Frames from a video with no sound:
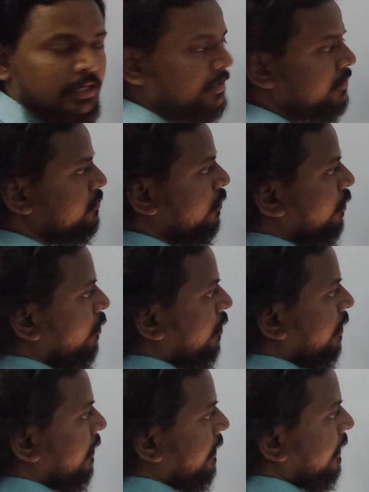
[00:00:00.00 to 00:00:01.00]

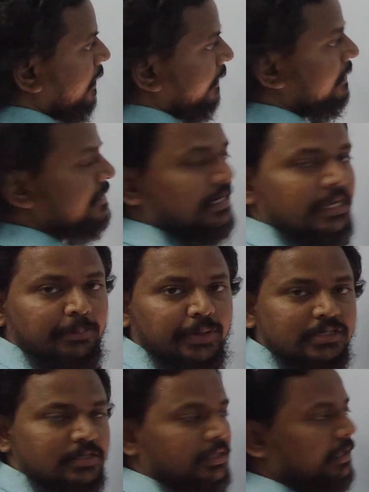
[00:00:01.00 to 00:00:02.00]
So the selling
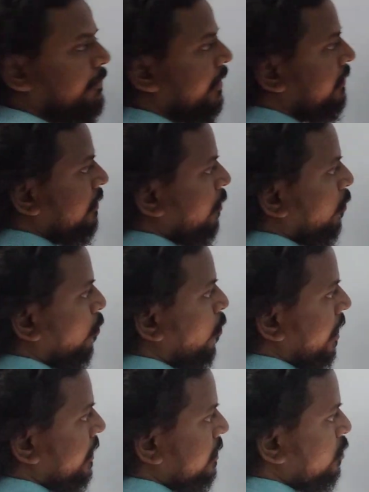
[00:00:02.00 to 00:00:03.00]
price is nothing but
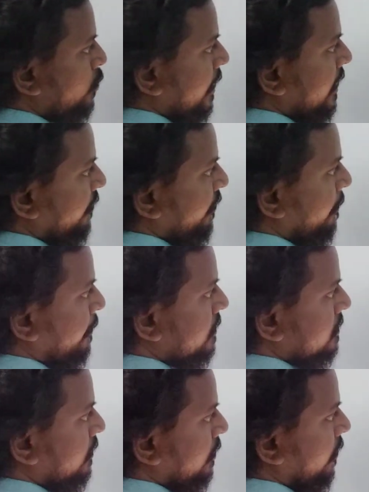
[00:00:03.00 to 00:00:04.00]

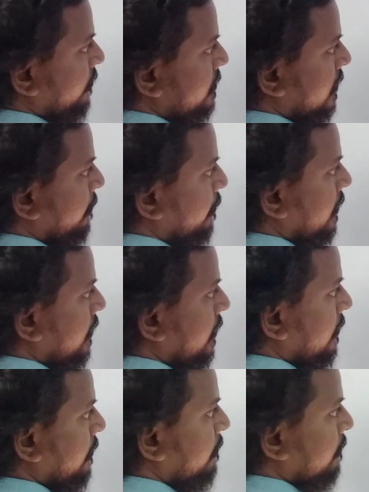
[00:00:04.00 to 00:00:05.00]
125% of
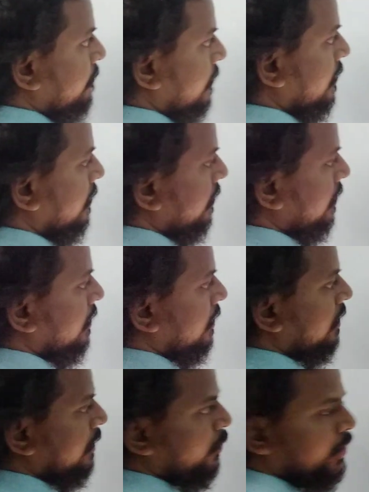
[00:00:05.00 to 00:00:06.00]
CP.
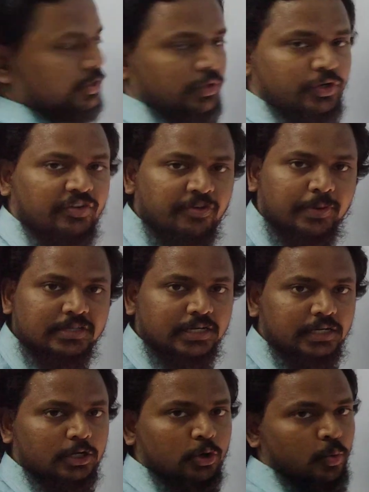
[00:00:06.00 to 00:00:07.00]
What is
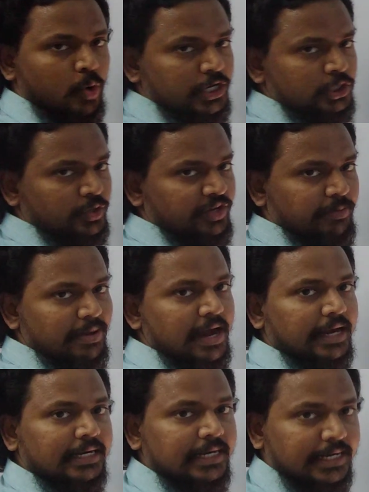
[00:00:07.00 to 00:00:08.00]
125%? 125 by
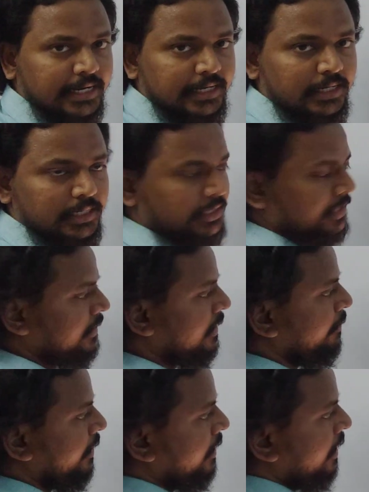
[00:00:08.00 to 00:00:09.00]
100.
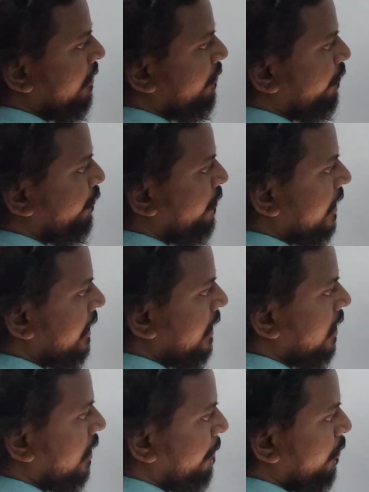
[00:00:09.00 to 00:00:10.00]
Nothing but 5
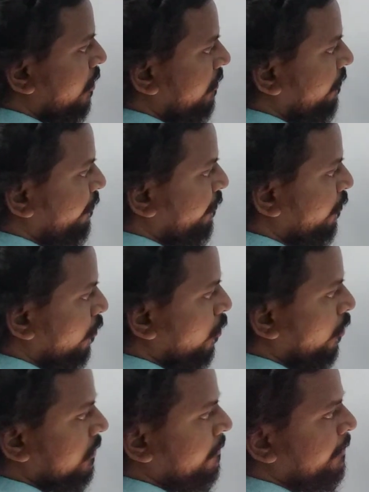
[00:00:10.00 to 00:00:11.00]
upon
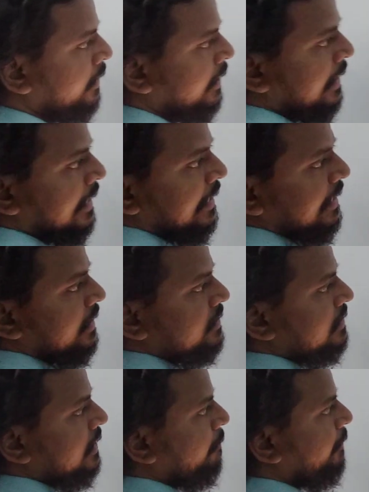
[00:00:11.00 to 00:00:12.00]
4. Here
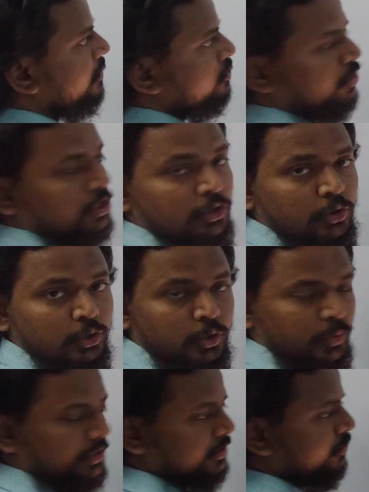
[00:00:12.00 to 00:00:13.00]
CP is not known
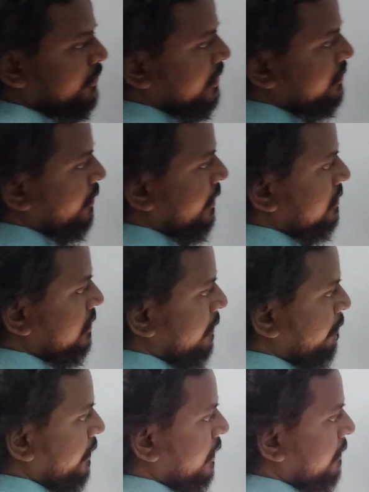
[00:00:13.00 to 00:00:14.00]
to us, so just write
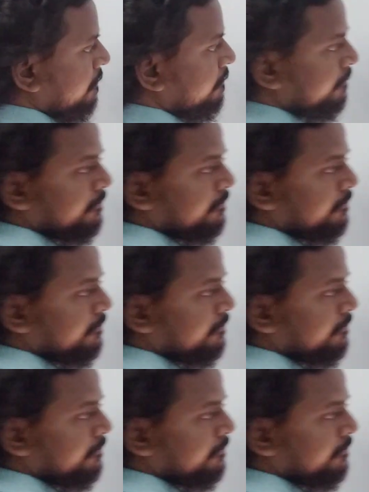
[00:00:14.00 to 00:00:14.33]
CP.